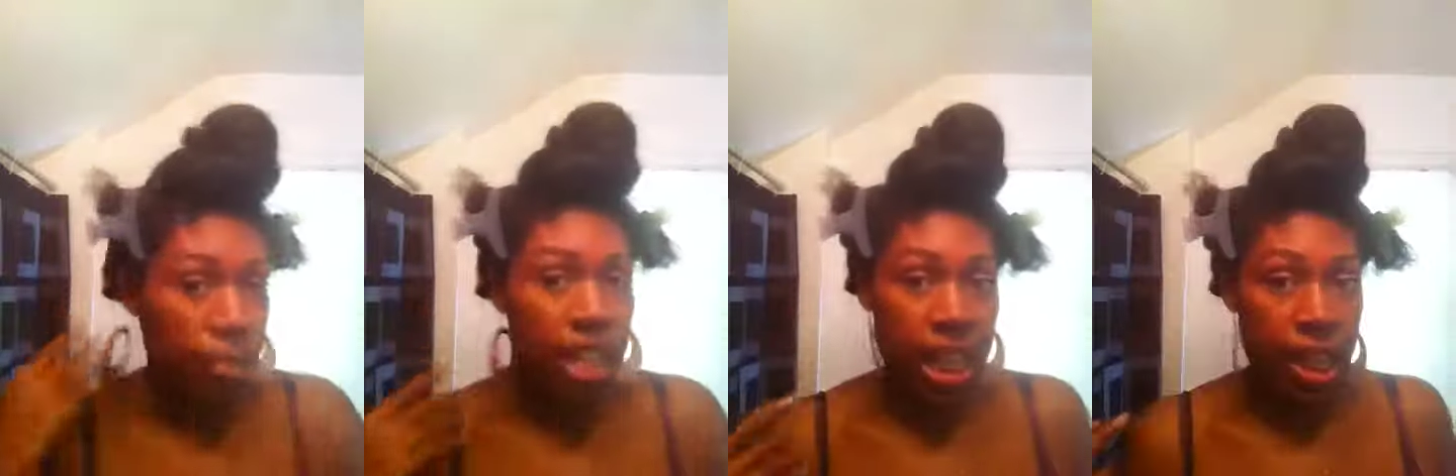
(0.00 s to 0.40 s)

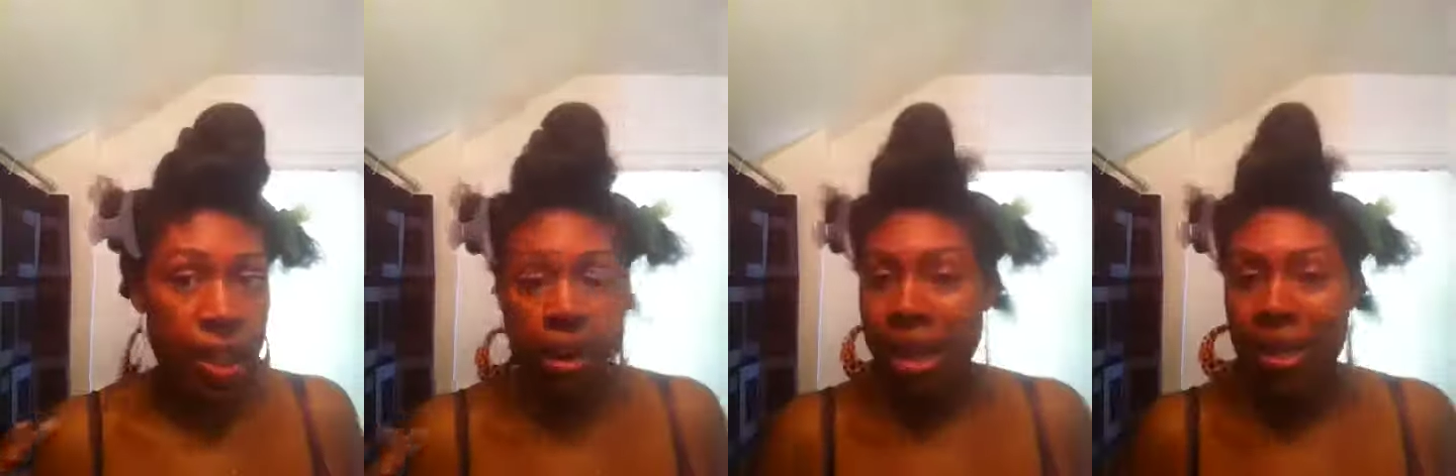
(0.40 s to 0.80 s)
the
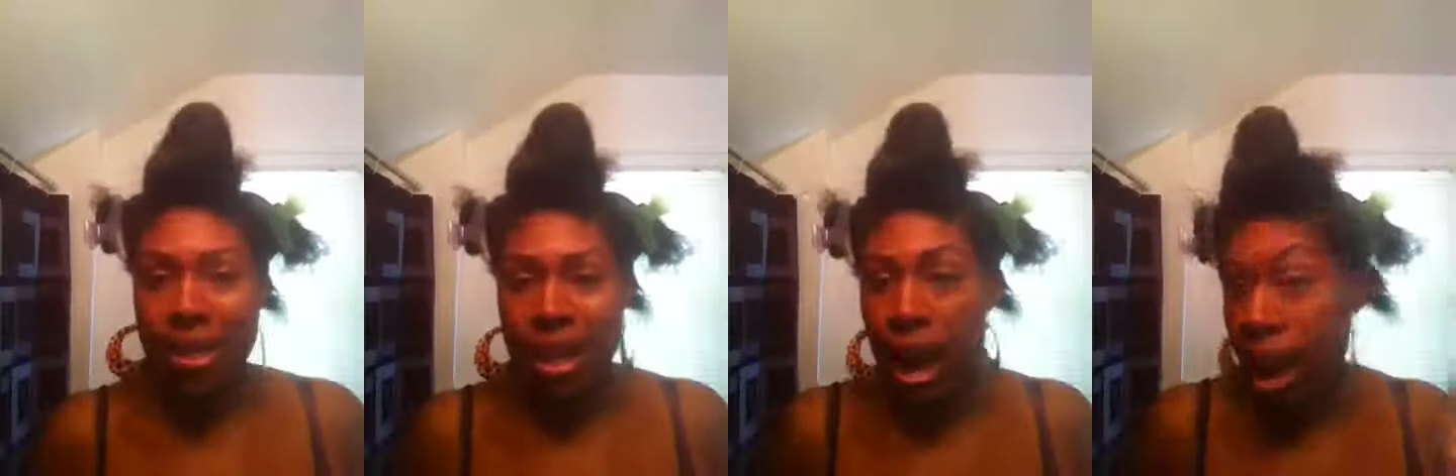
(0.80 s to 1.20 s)
ear. It
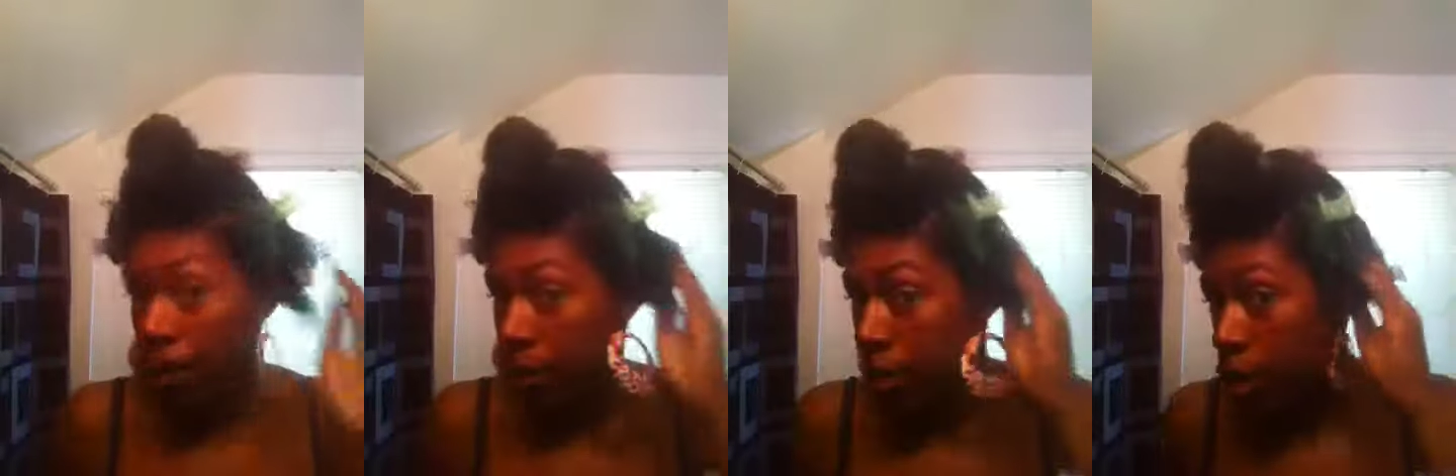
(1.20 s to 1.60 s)
does not have
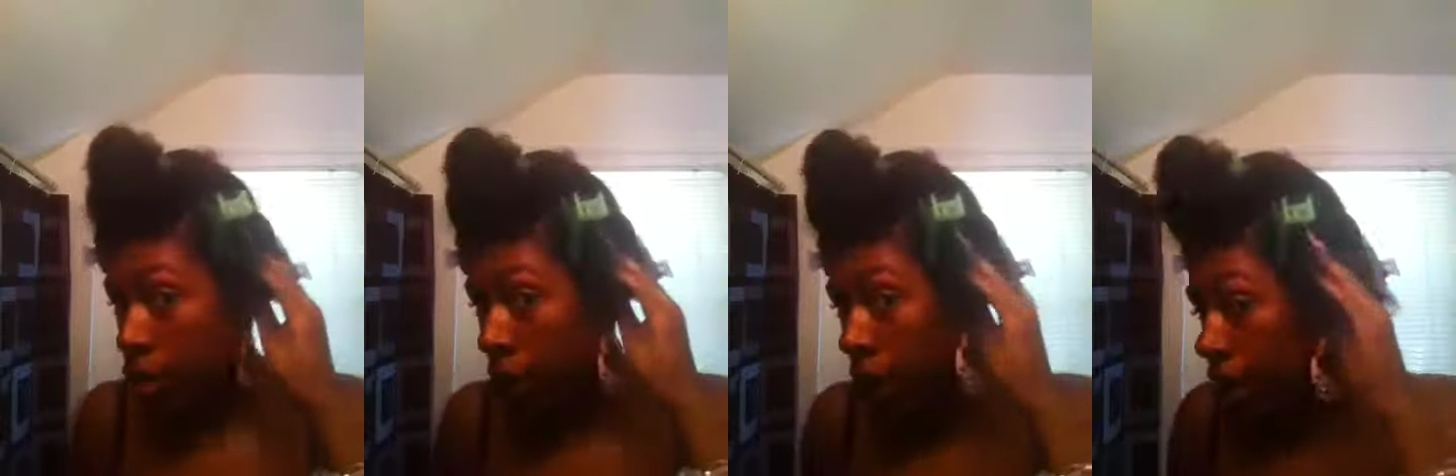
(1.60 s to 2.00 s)
to be
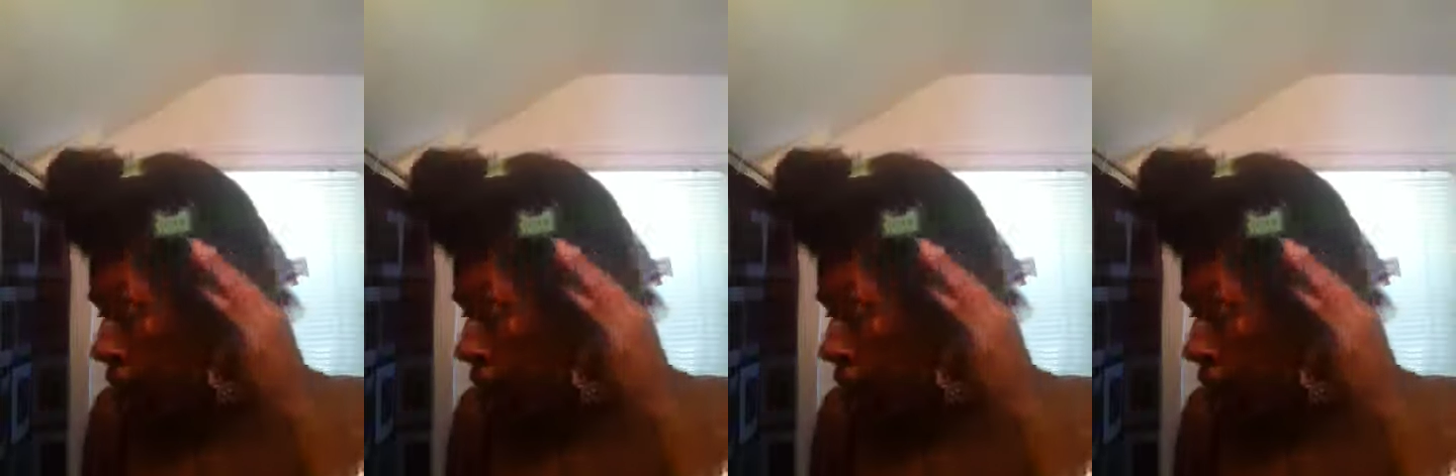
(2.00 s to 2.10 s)
straight,